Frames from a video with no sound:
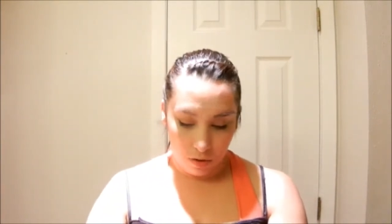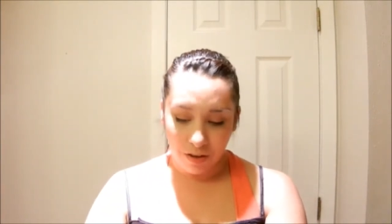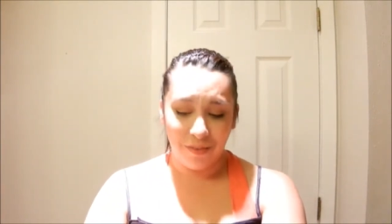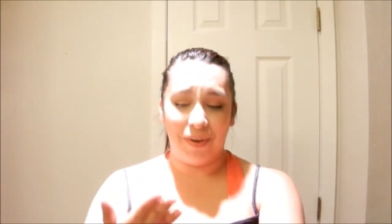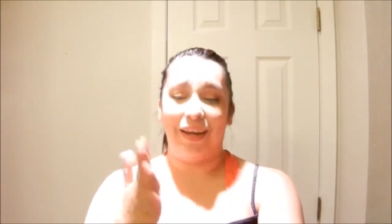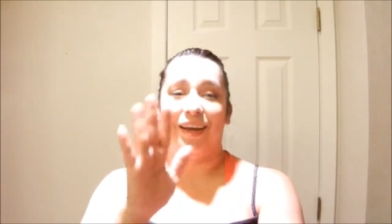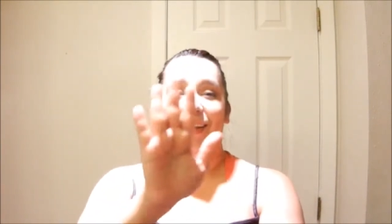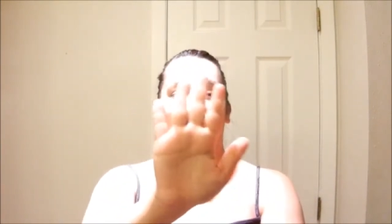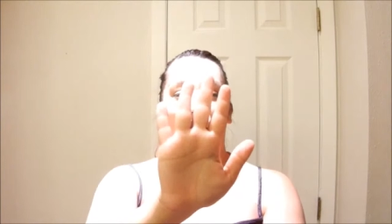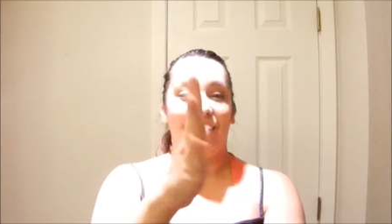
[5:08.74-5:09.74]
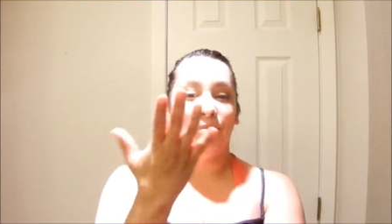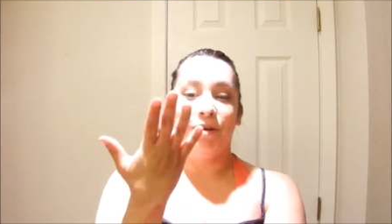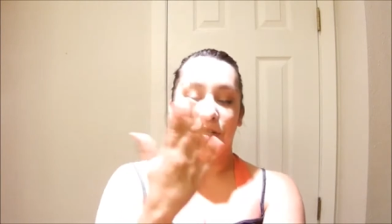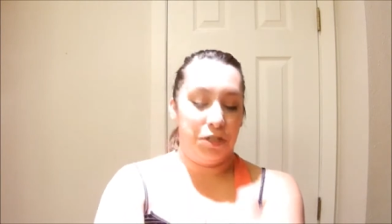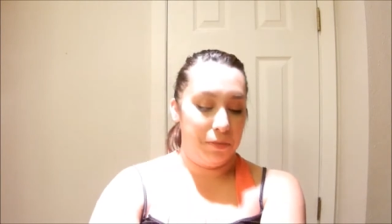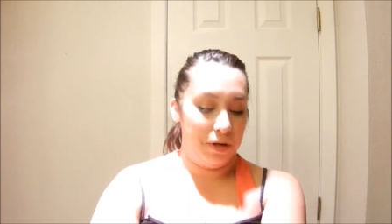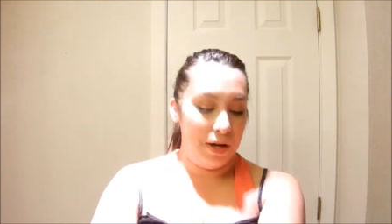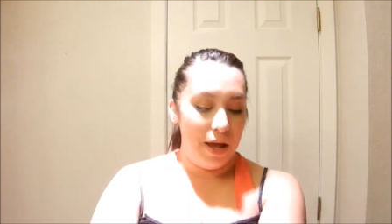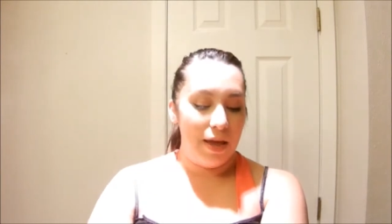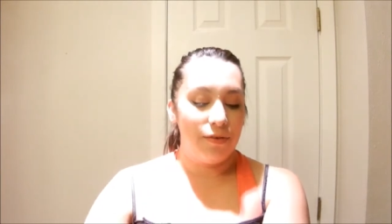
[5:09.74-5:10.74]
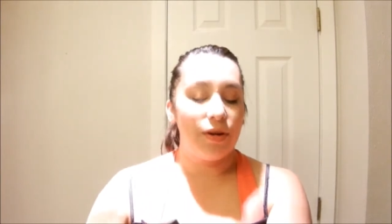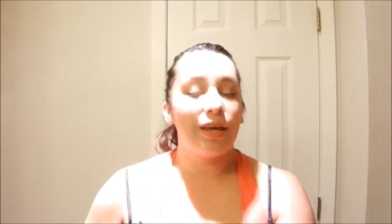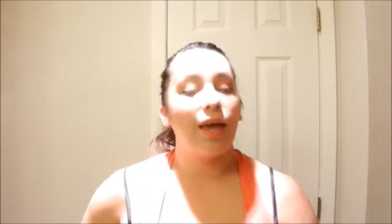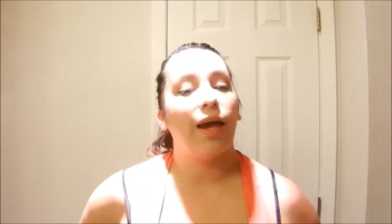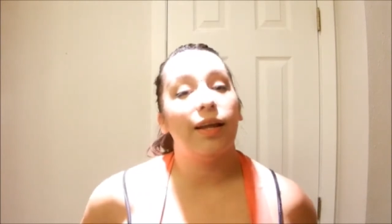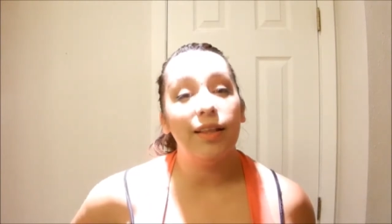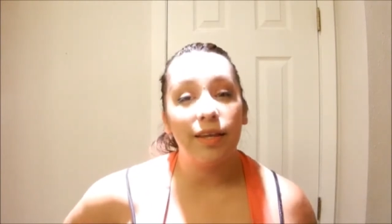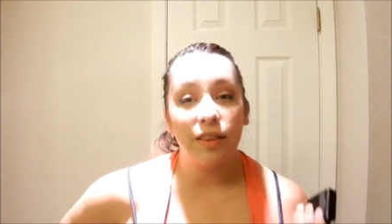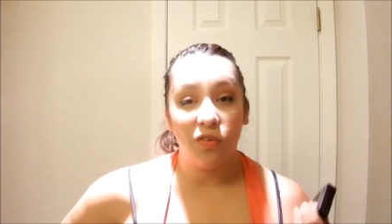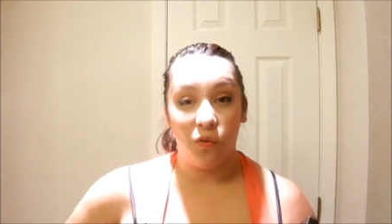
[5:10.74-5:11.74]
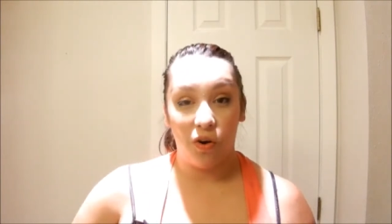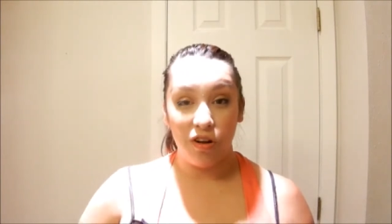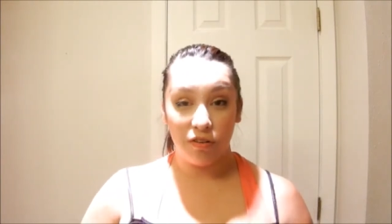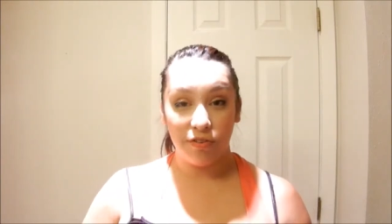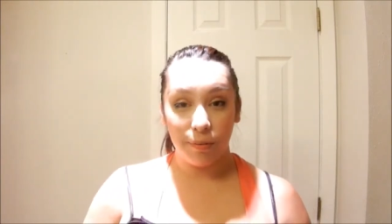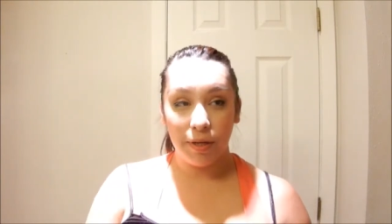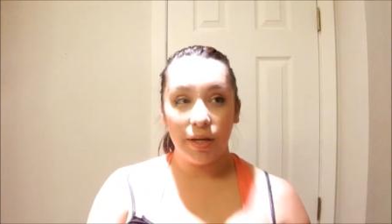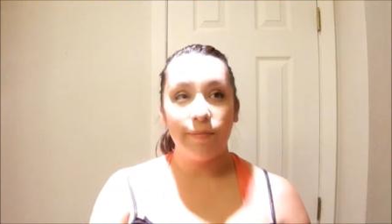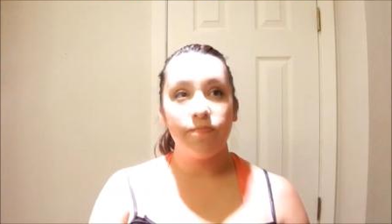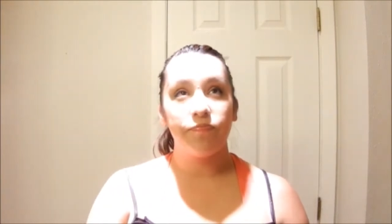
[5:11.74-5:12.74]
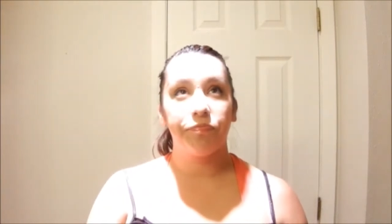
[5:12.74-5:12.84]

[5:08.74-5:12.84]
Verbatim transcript: oh my god, I'm all shimmery. If you want to get anything in the world for me